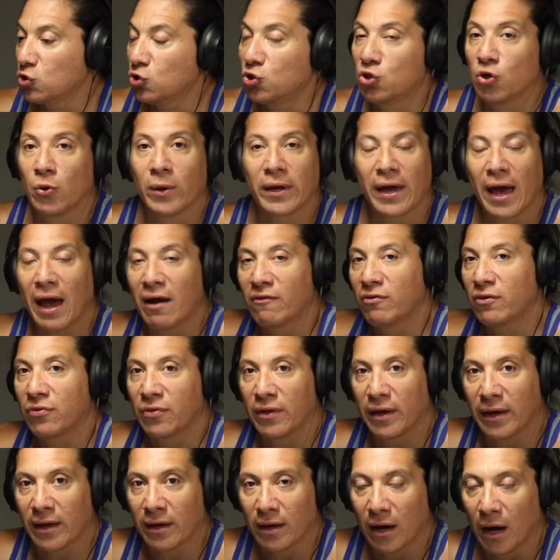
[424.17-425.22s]
doing
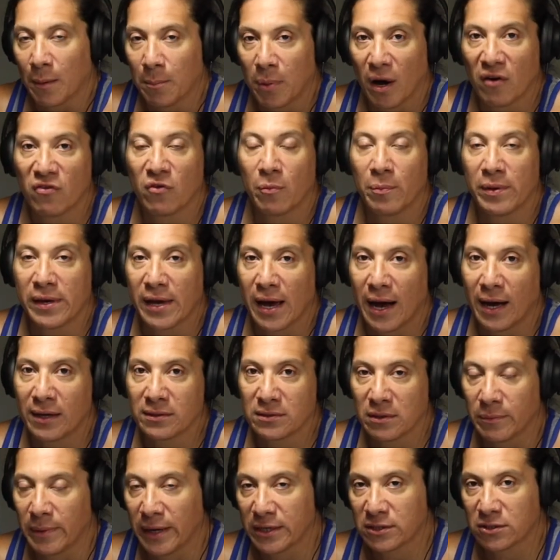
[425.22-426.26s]
everything above and beyond
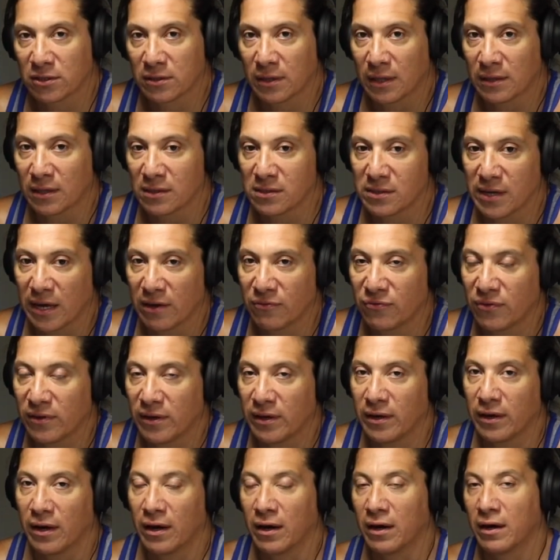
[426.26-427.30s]
to make sure that the
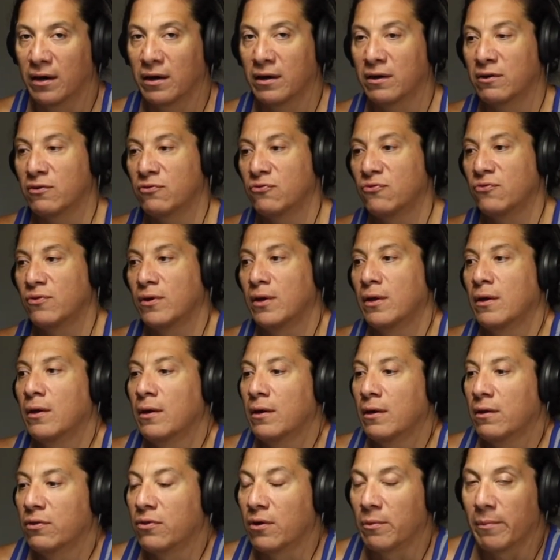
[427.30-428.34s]
safety of
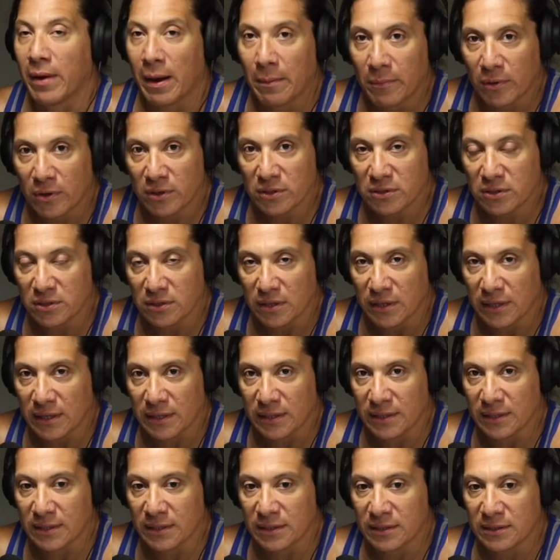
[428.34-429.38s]
their members
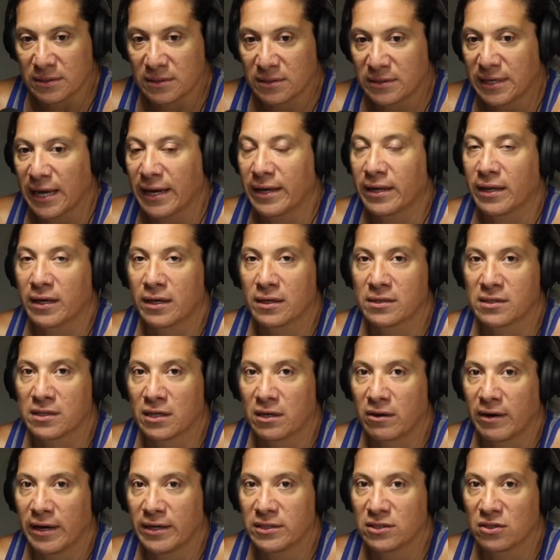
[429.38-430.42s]
is taken in
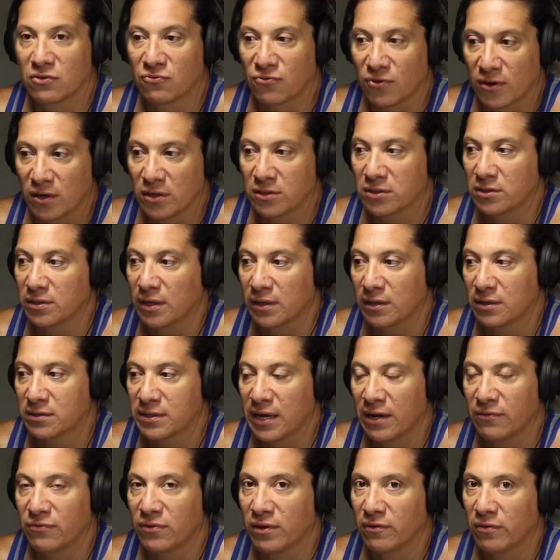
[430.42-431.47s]
consideration first, and the
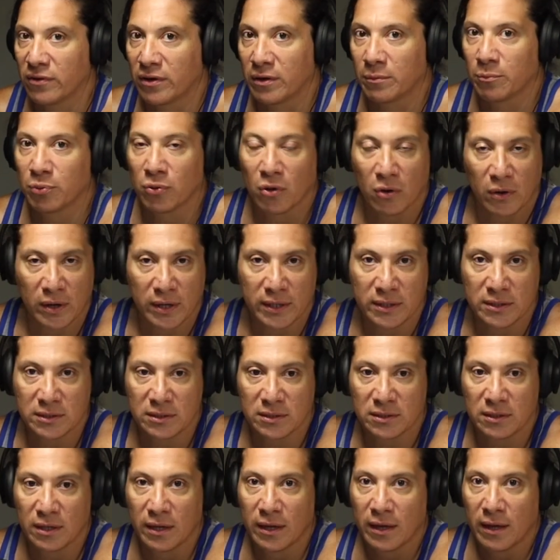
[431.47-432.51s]
safety of their
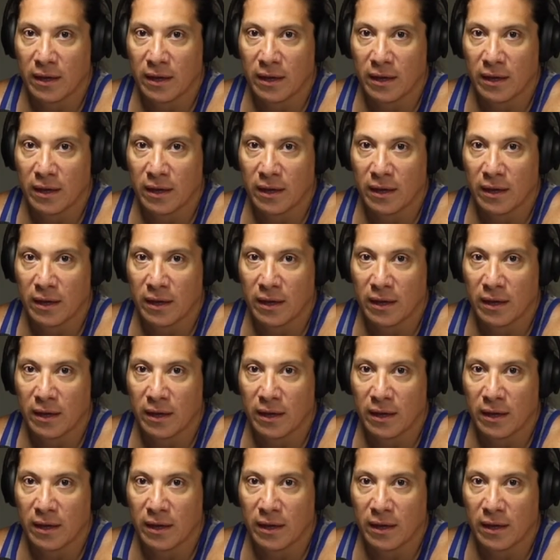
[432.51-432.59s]
employees